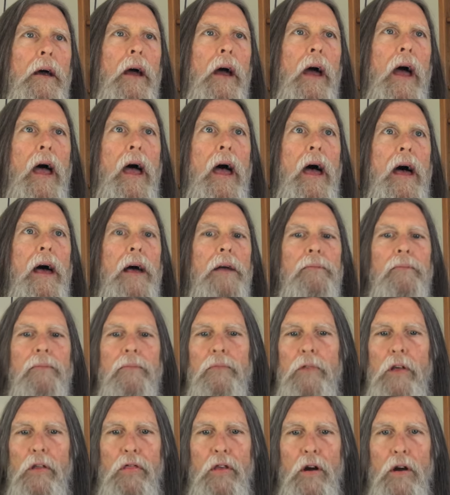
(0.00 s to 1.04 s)

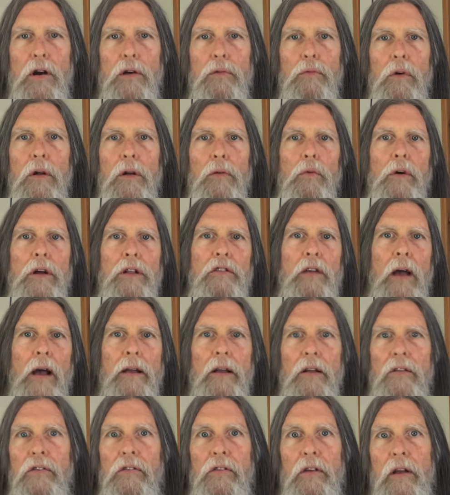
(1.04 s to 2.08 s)
And the third one, which I
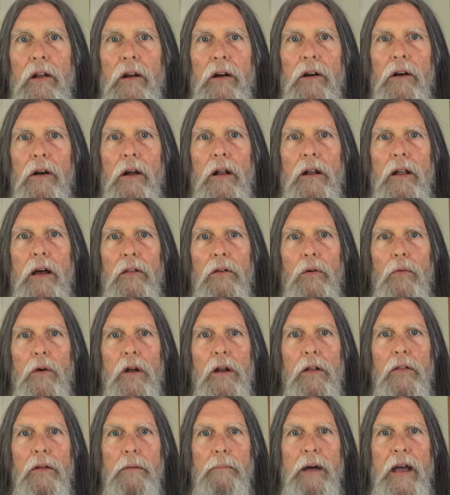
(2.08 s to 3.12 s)
consider another
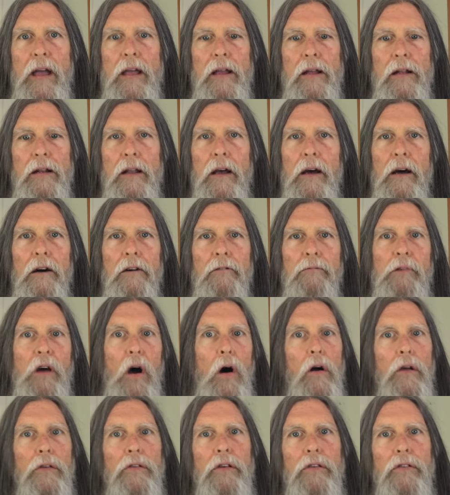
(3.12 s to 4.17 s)
one of the main
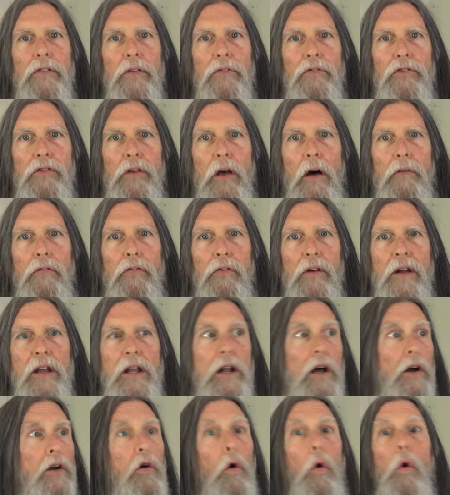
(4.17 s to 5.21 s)
causes of
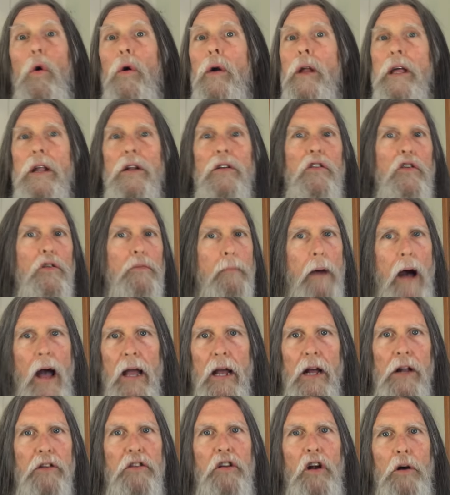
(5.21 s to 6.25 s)
suffering, according to my
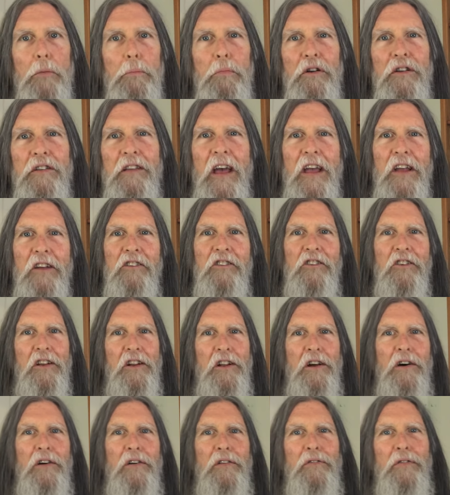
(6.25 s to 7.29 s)

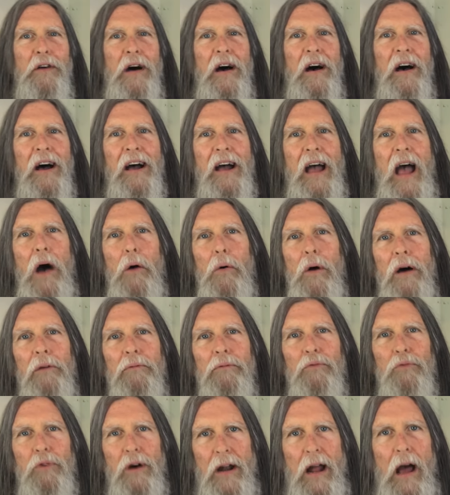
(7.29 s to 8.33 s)
interpretation of
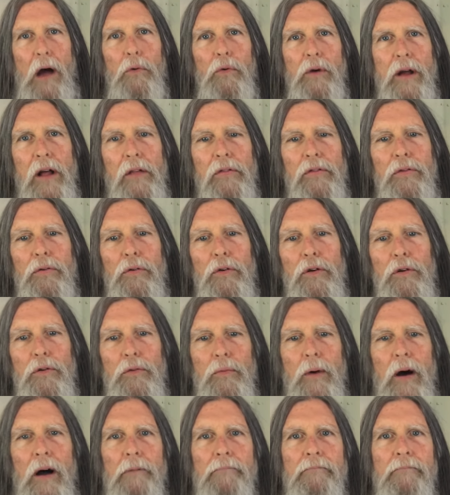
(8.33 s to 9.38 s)
what I read through